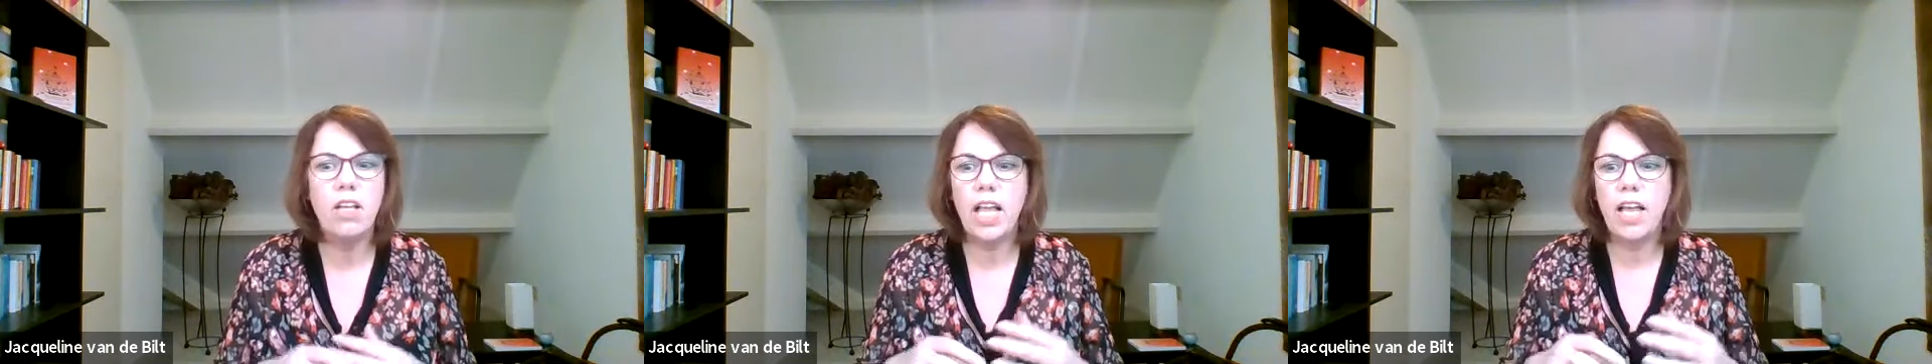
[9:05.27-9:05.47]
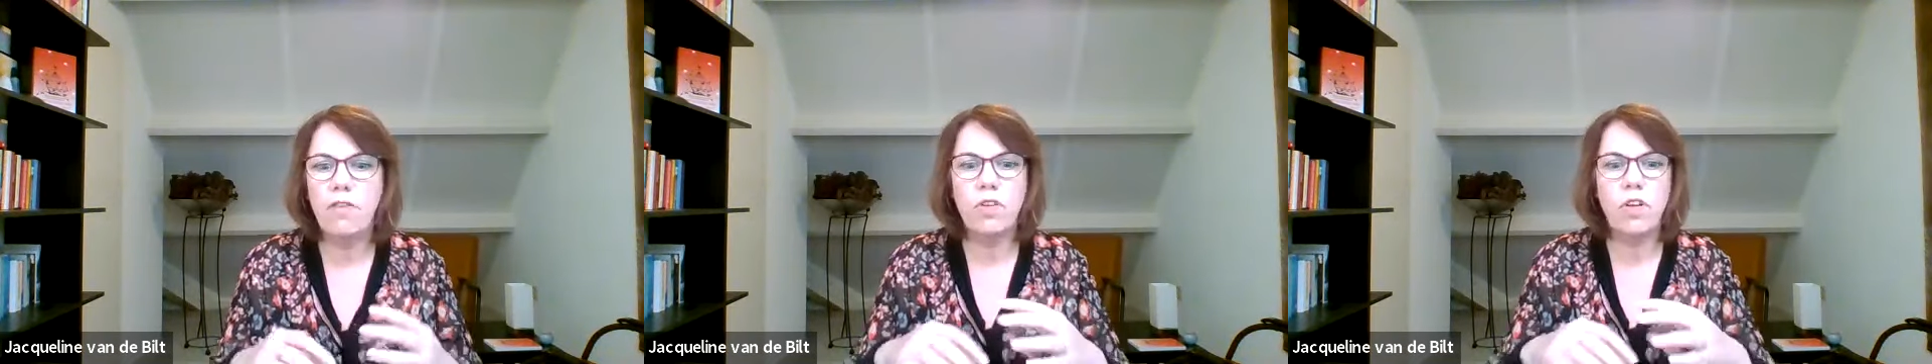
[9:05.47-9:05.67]

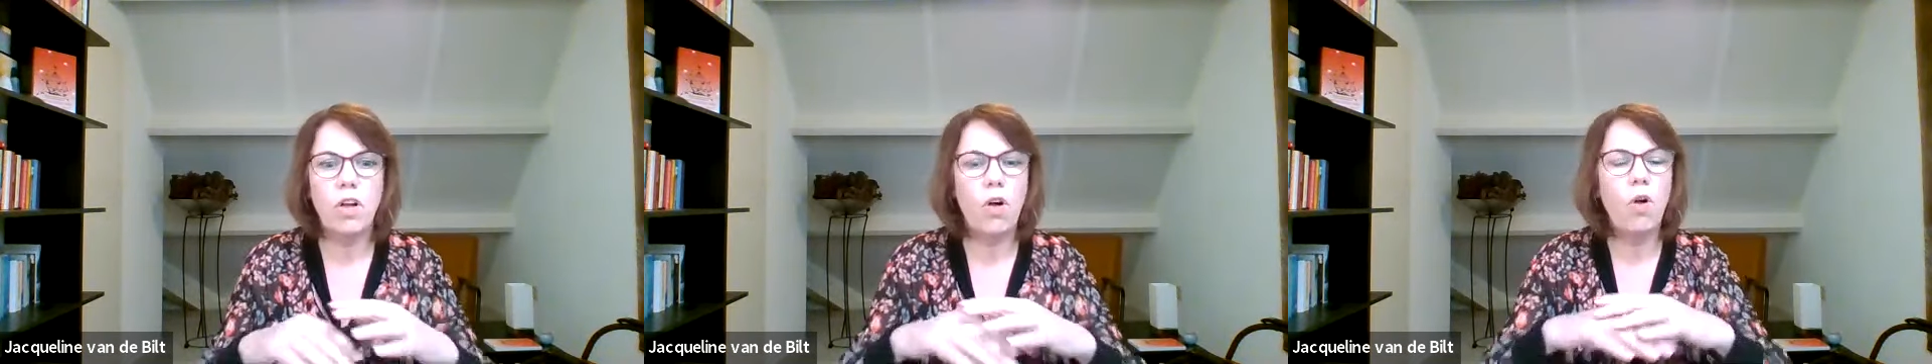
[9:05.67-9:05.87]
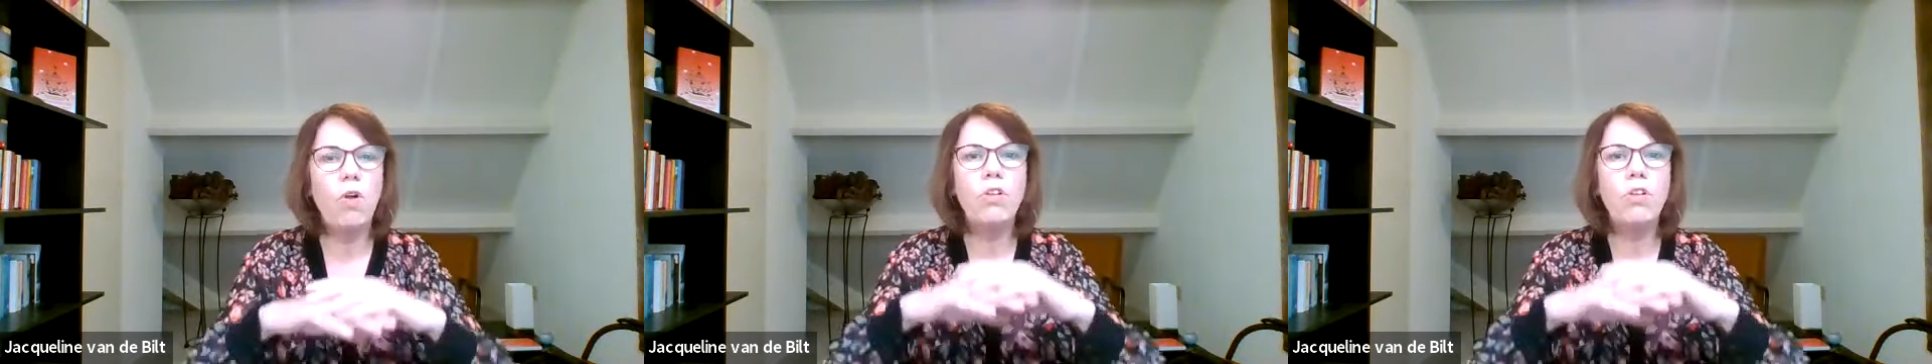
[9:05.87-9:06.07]
have
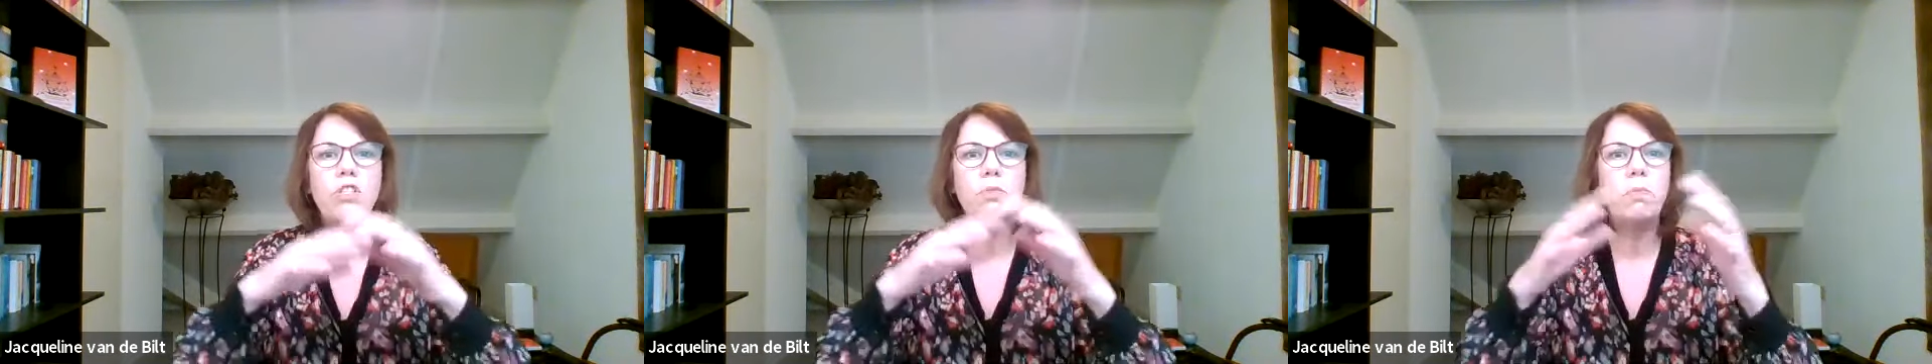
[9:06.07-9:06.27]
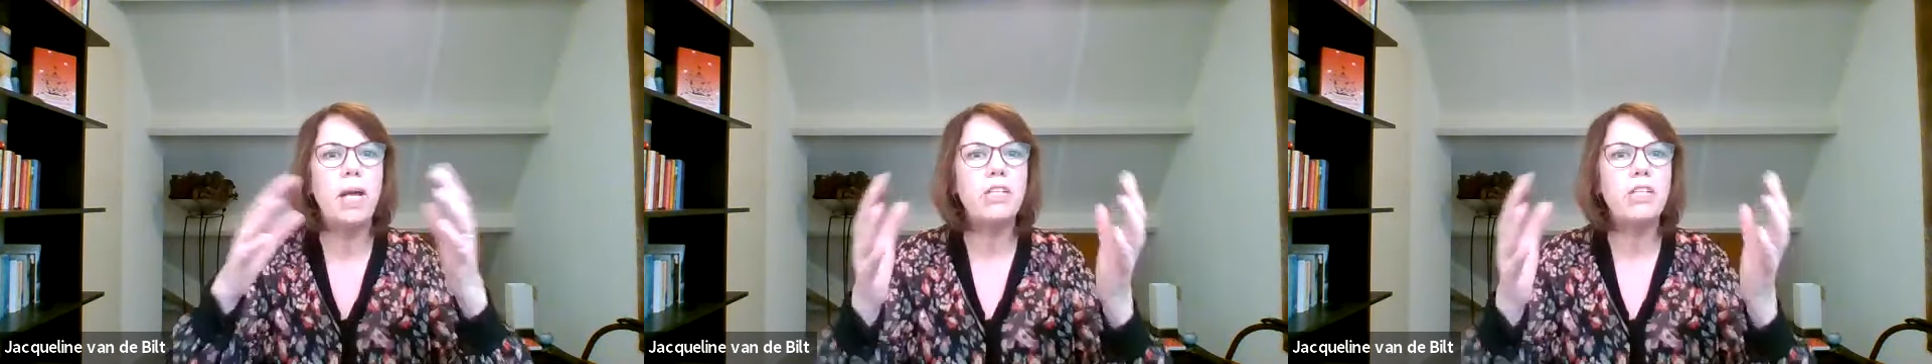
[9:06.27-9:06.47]
all
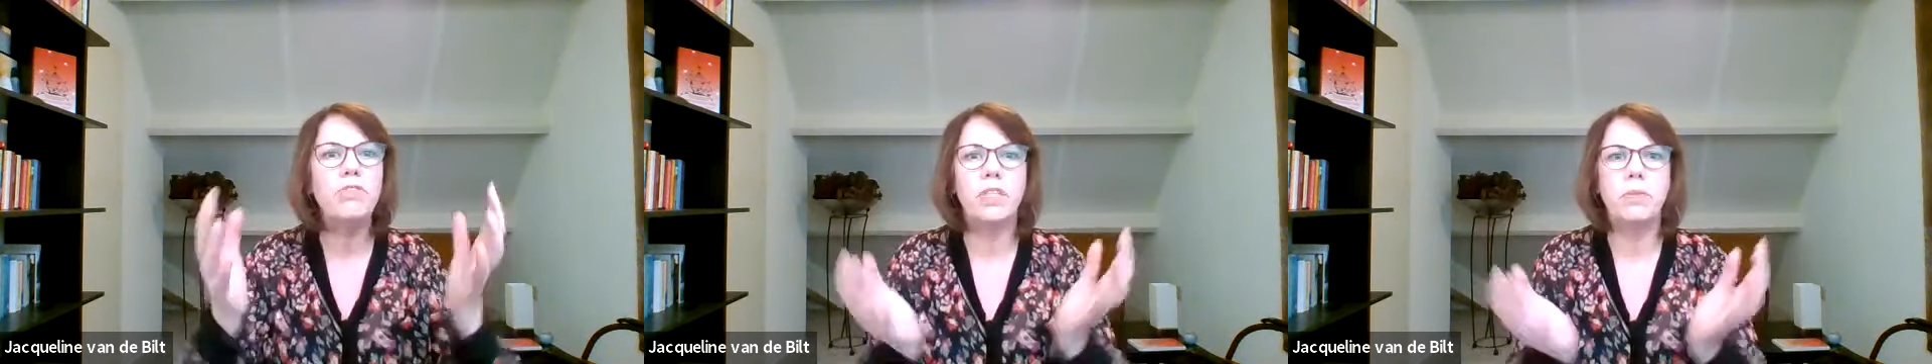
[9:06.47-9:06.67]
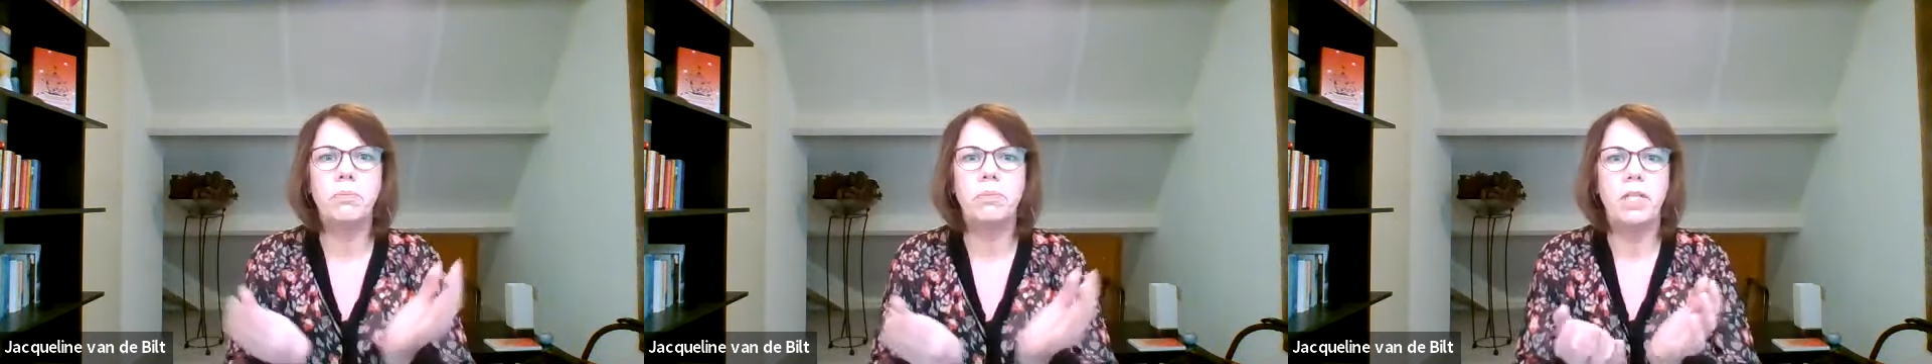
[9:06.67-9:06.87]

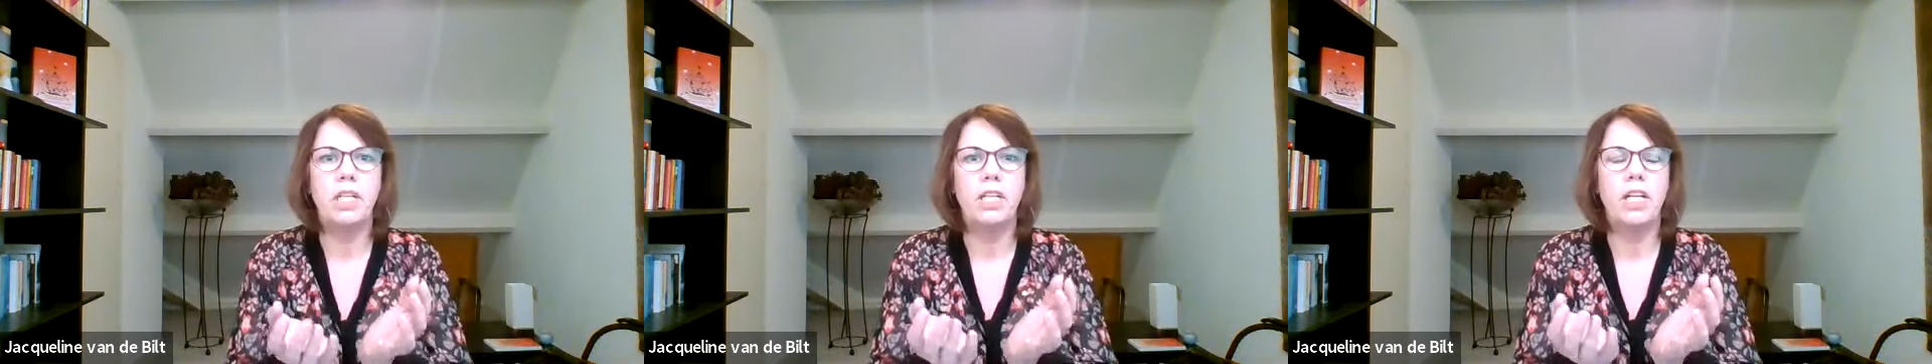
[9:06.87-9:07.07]
spectrum